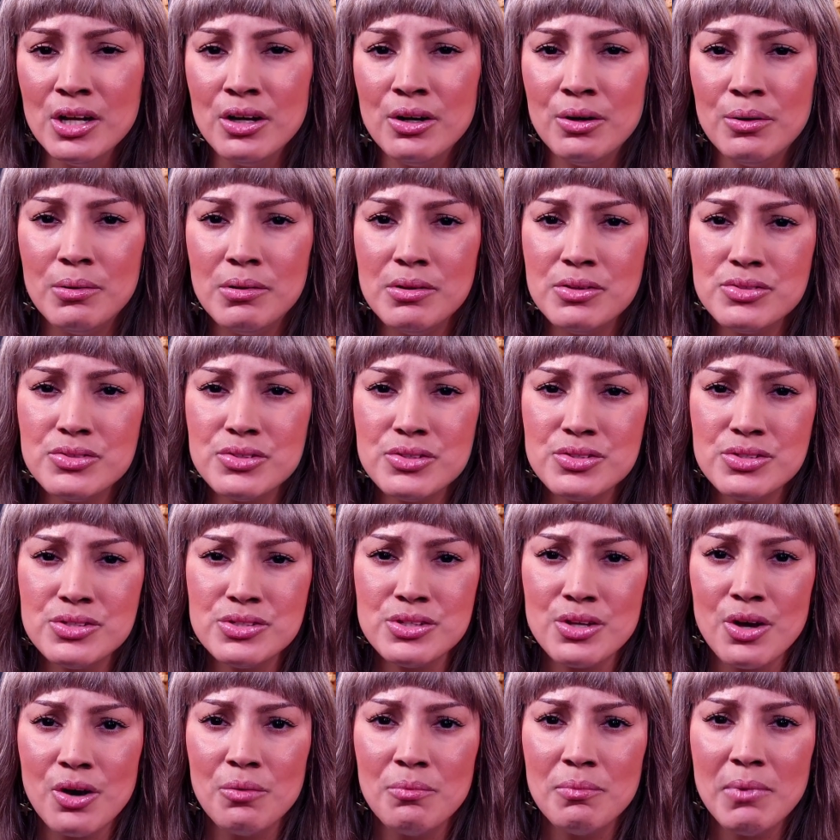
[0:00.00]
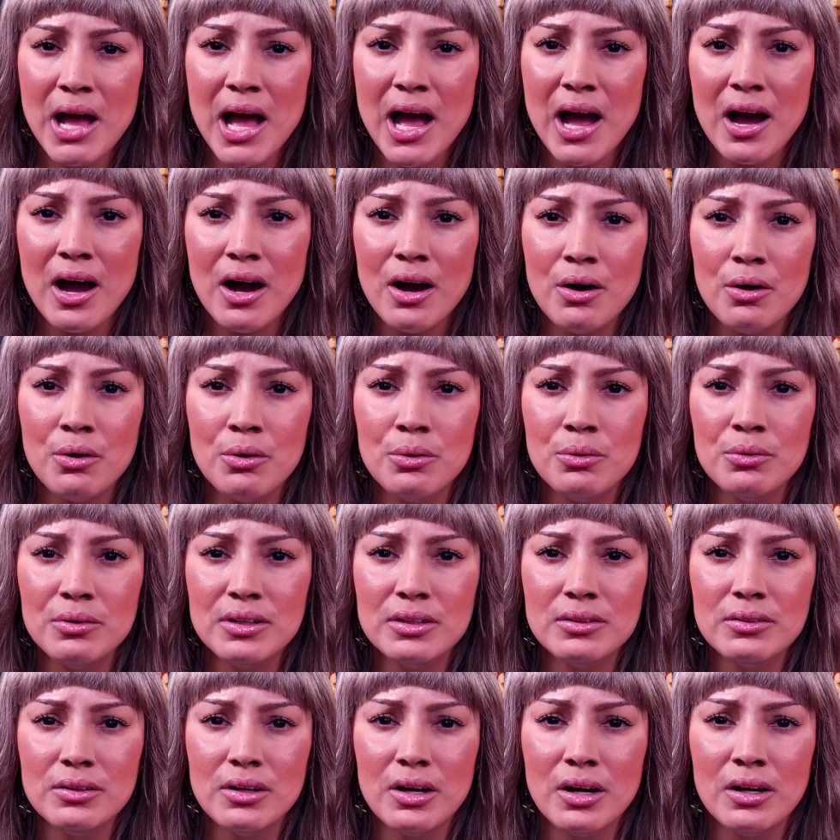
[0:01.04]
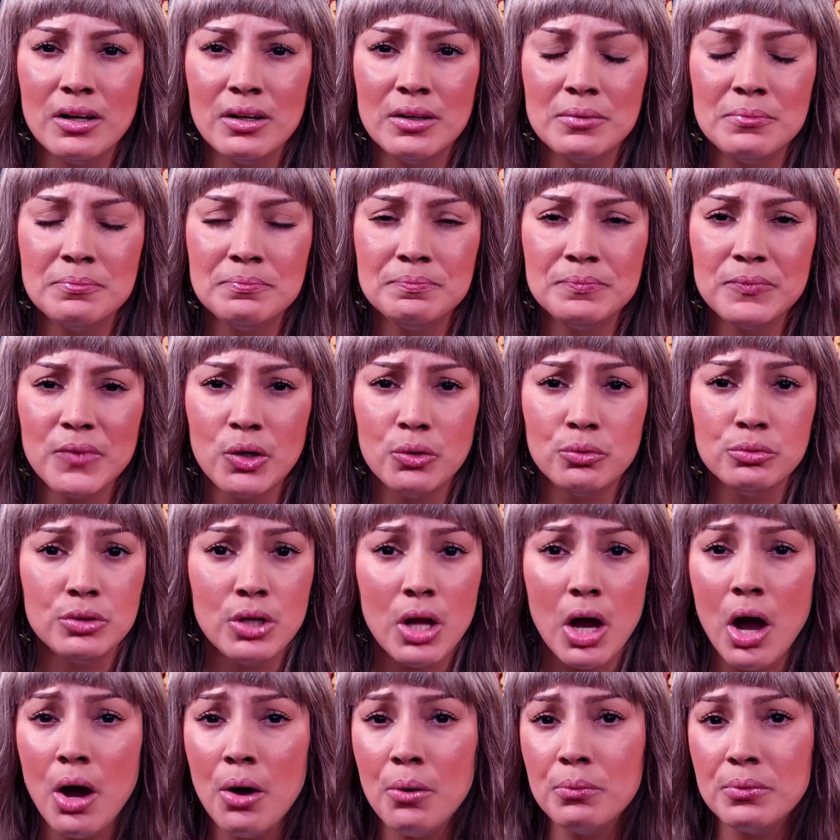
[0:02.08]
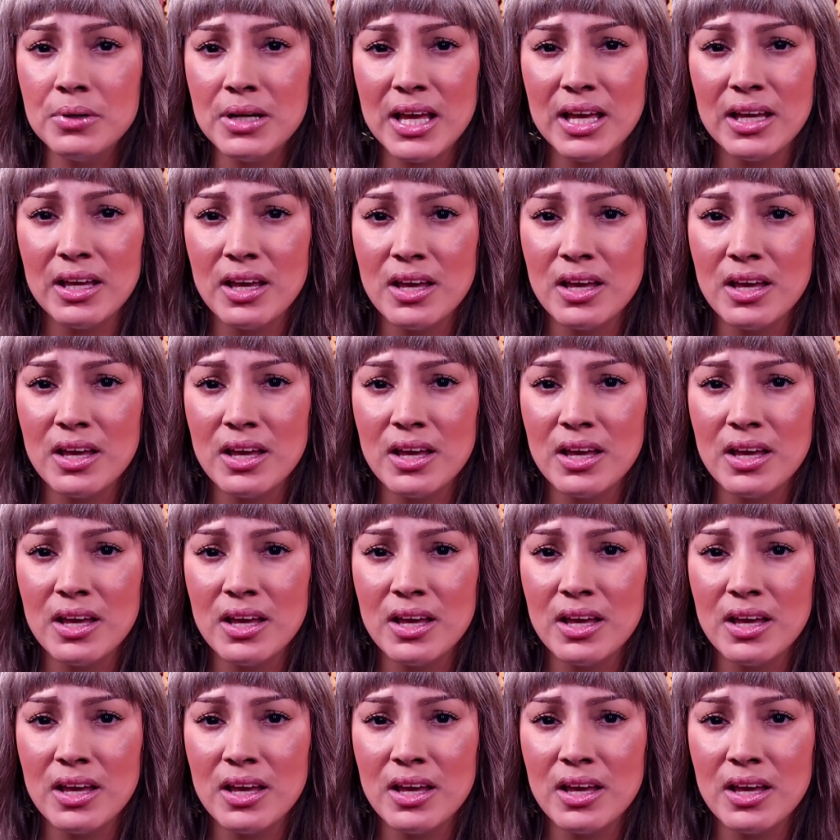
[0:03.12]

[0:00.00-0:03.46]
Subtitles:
who is somehow unknown and